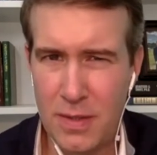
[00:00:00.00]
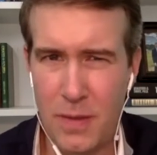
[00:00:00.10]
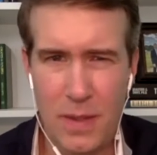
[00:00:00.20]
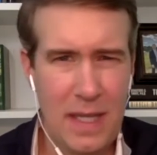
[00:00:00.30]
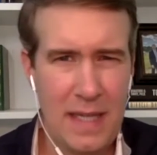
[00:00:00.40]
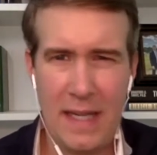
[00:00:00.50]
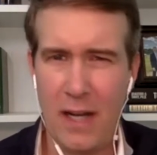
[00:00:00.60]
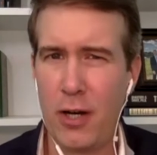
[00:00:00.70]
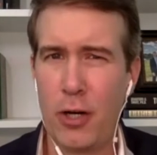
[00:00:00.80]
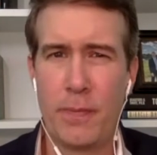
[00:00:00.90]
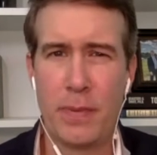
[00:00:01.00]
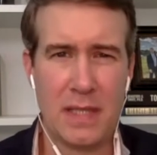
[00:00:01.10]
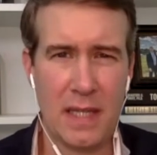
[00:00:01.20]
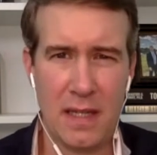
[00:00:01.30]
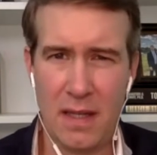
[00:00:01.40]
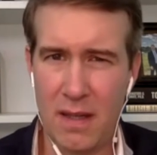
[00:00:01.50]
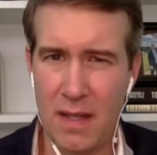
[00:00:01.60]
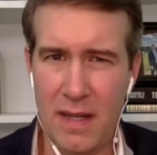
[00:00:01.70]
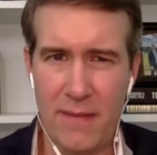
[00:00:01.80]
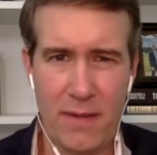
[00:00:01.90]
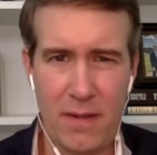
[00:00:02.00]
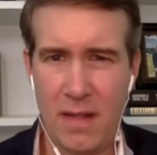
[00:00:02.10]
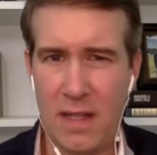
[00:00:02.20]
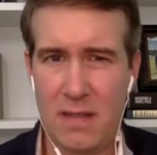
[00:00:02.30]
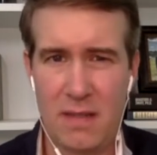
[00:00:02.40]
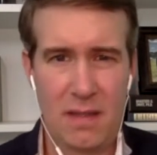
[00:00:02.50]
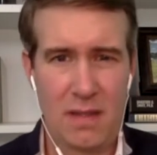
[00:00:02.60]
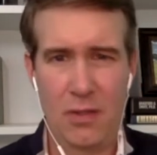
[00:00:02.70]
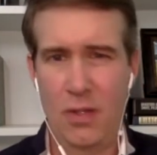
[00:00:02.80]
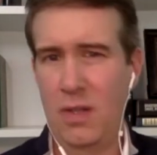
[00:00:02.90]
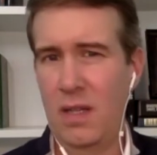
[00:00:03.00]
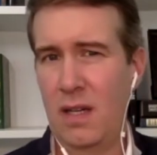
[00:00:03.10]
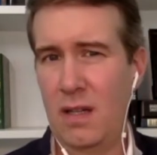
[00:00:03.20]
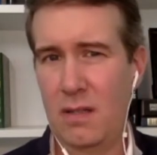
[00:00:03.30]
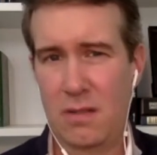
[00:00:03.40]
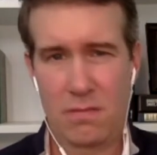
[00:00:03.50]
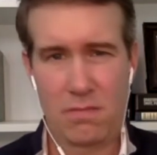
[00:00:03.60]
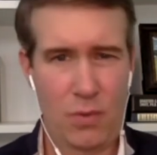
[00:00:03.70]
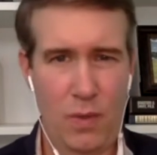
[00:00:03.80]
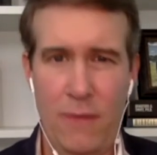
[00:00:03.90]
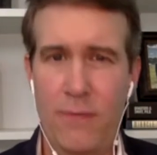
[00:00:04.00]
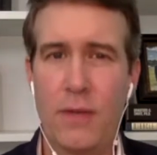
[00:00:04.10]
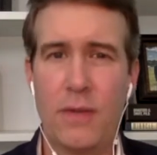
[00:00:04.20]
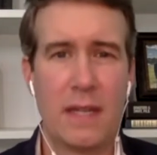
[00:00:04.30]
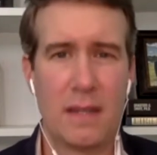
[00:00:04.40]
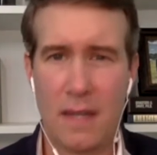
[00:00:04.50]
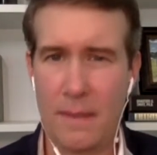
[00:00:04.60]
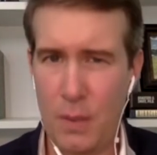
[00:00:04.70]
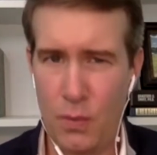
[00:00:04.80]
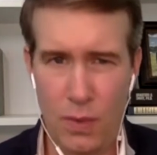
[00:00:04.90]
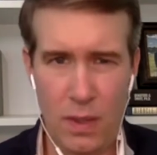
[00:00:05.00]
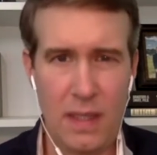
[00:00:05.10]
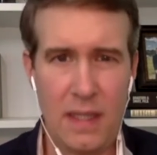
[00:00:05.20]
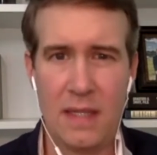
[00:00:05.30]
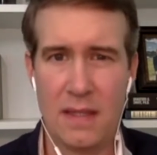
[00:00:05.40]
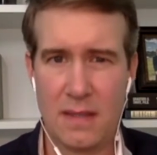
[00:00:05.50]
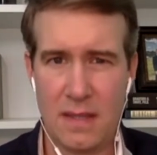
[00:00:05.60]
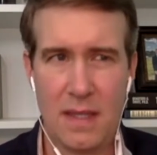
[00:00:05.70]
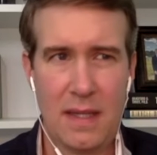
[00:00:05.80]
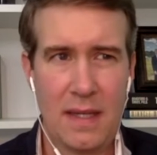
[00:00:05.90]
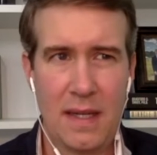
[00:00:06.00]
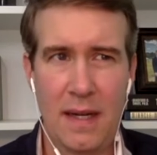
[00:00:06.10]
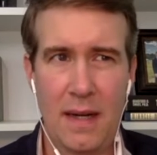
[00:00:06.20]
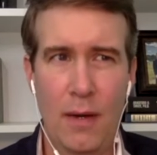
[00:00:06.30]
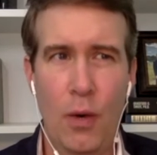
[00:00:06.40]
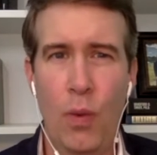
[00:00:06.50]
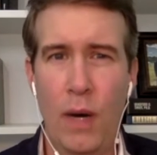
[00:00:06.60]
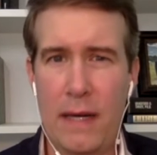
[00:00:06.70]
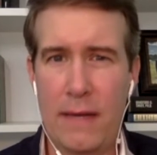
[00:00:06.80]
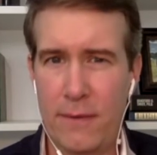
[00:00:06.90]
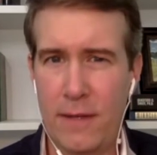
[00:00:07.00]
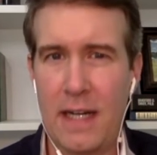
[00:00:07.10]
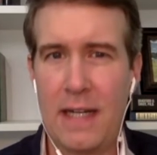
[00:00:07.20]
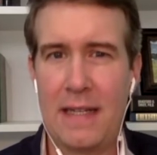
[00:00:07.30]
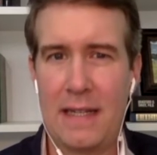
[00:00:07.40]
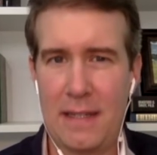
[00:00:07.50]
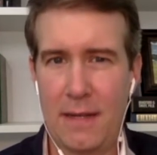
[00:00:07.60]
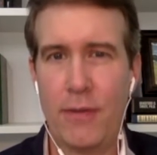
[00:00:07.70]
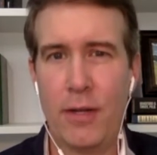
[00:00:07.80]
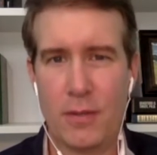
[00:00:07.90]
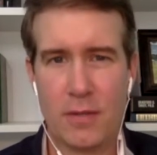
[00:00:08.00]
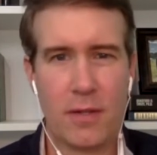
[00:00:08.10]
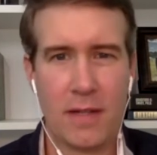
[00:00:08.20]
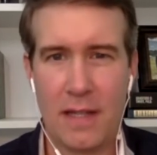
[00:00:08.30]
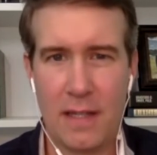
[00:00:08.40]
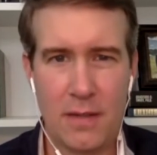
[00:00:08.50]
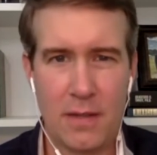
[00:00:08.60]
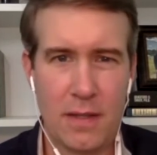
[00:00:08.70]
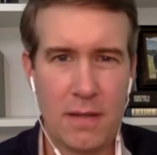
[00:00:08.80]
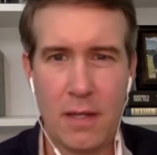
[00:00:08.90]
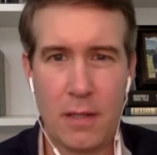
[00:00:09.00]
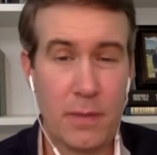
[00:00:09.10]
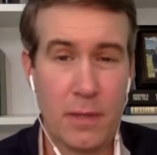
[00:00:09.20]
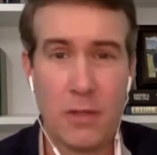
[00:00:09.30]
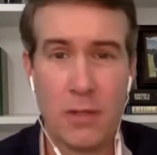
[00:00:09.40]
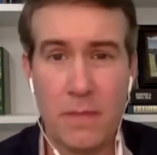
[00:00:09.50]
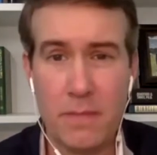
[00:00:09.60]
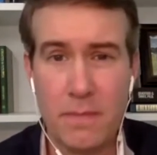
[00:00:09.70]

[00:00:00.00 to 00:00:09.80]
So yeah, 100%. And a lot of our clients didn't go to college. Quite a few did. I mean, it really is a wide variety of those who are getting into the entrepreneurship.